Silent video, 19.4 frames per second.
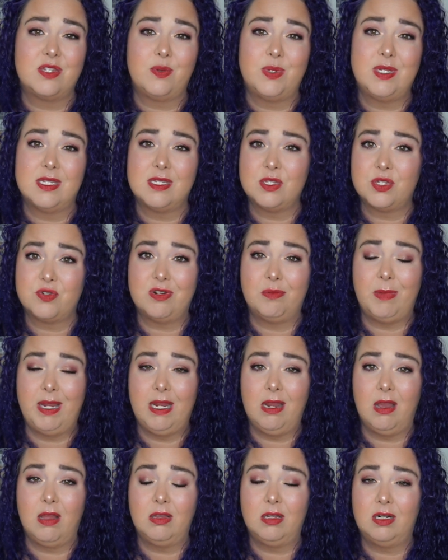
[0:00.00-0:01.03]
so it doesn't strip my
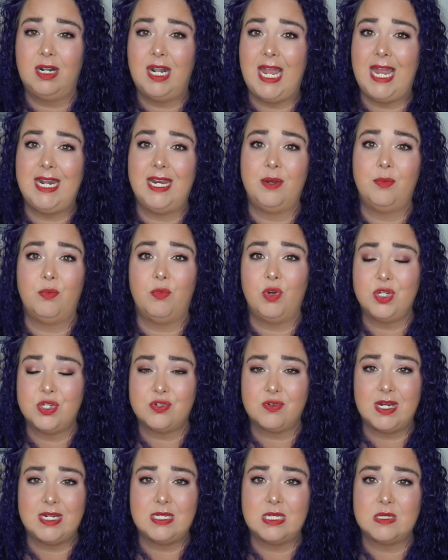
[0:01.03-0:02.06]
color and it
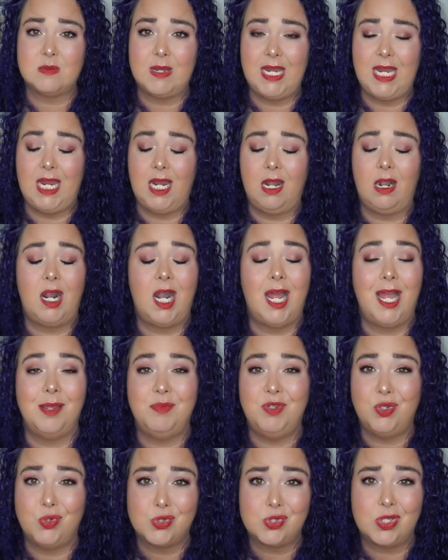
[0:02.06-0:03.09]
moisturizes my hair,
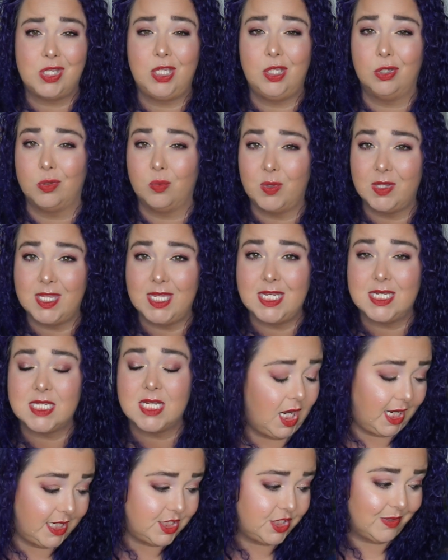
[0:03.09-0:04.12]
I'm usually good with
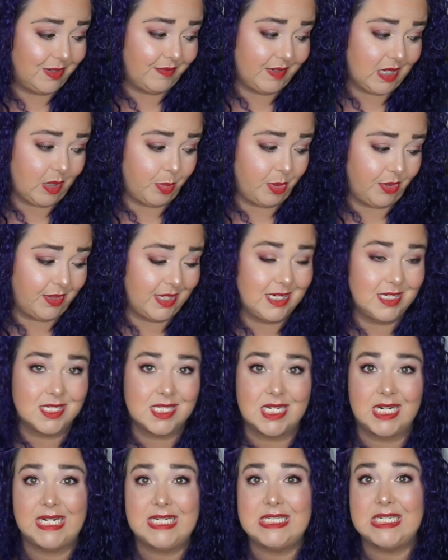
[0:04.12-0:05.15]
it. I do have a couple things
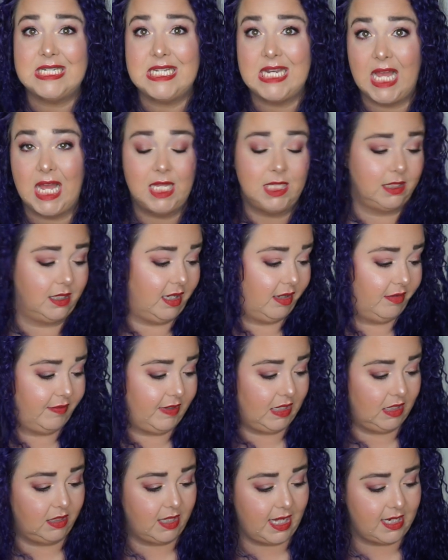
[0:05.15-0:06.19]
that I did not love.
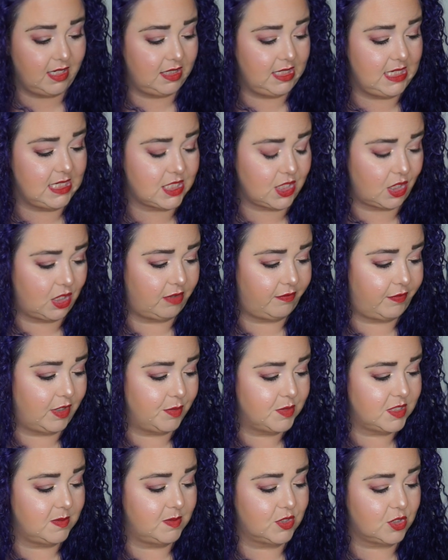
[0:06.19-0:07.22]
A lot of these are
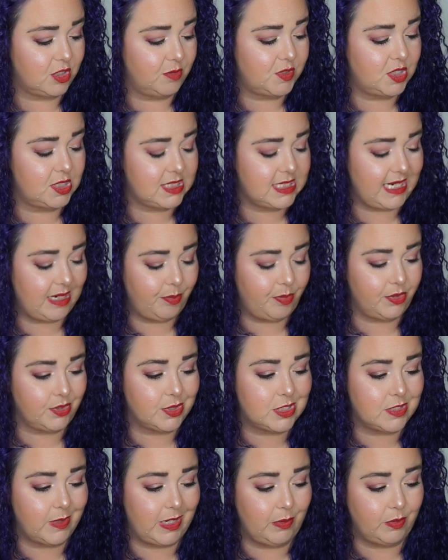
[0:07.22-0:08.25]
from subscription
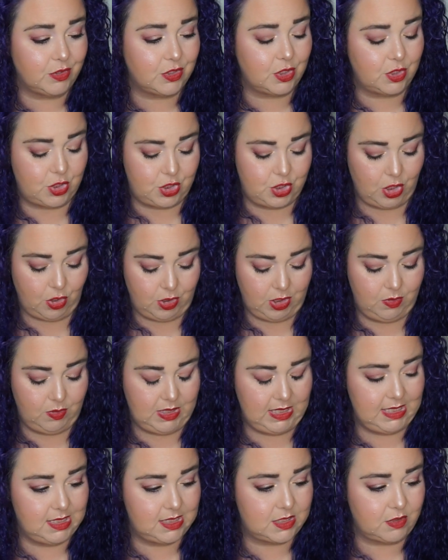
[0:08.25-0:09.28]
samples, so I will just show you
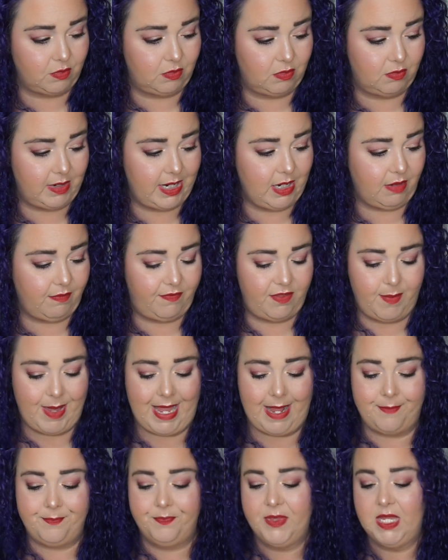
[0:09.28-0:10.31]
these right off the
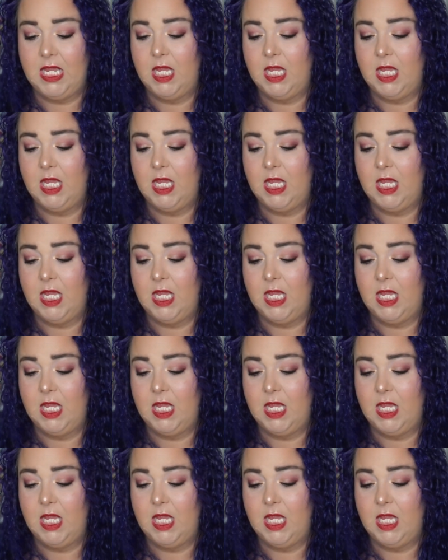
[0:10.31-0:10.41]
bat.